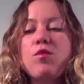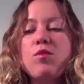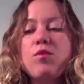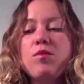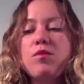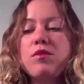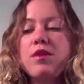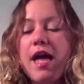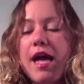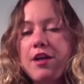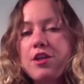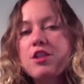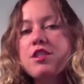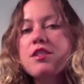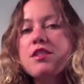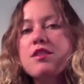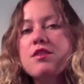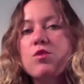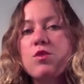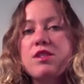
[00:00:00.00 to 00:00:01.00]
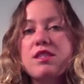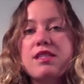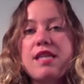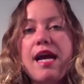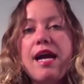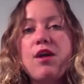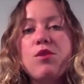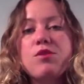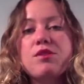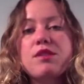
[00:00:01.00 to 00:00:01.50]
letters or
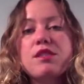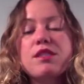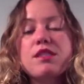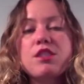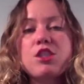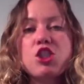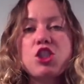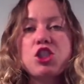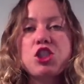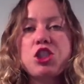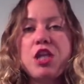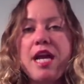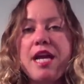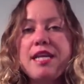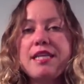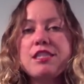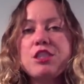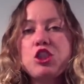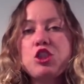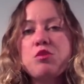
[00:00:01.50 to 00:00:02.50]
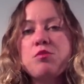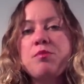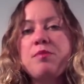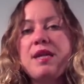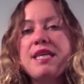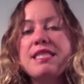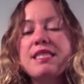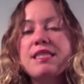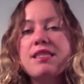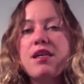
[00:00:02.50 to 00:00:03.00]
sounds change
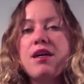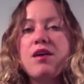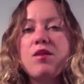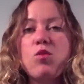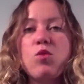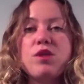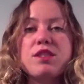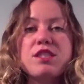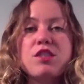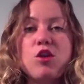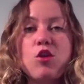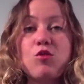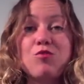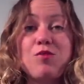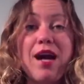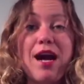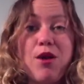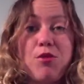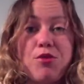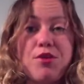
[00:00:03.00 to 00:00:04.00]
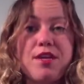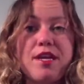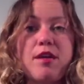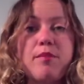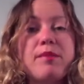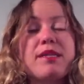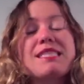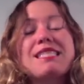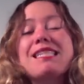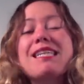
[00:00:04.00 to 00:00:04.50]
based on what's around them.
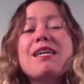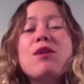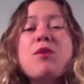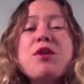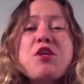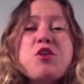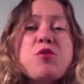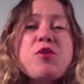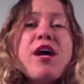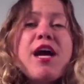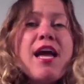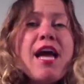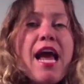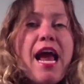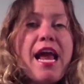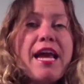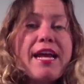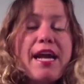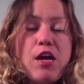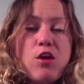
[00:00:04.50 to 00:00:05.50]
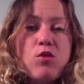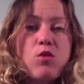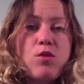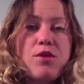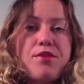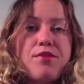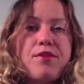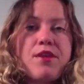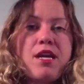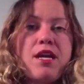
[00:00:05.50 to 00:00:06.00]
It's like when you hang out
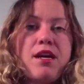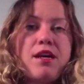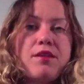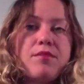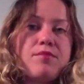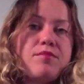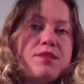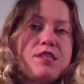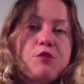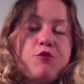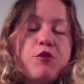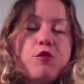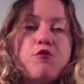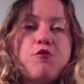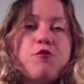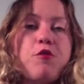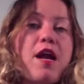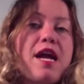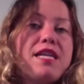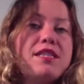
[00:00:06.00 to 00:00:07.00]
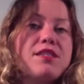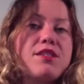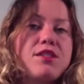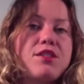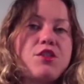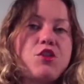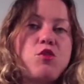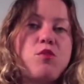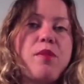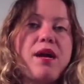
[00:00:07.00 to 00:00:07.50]
with different friends,
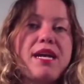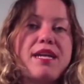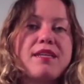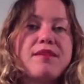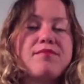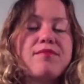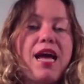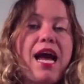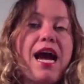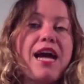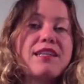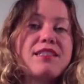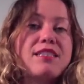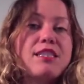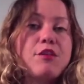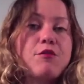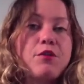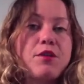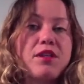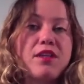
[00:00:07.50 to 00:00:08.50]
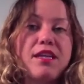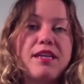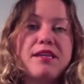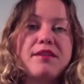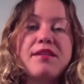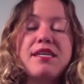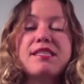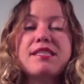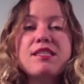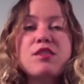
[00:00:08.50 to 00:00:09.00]
you might act differently.
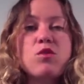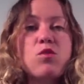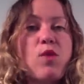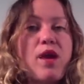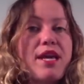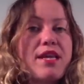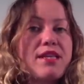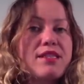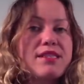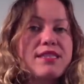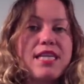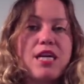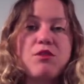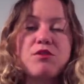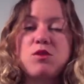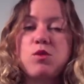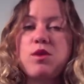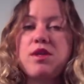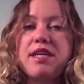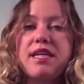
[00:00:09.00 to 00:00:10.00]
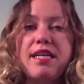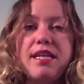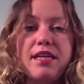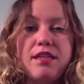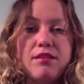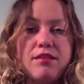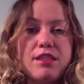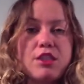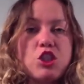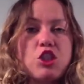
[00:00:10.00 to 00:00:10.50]
That's the way that sounds work in
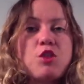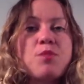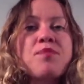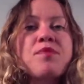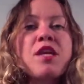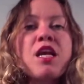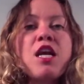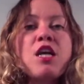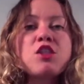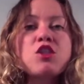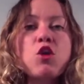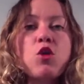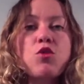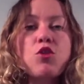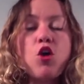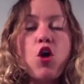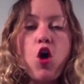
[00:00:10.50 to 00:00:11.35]
English. So the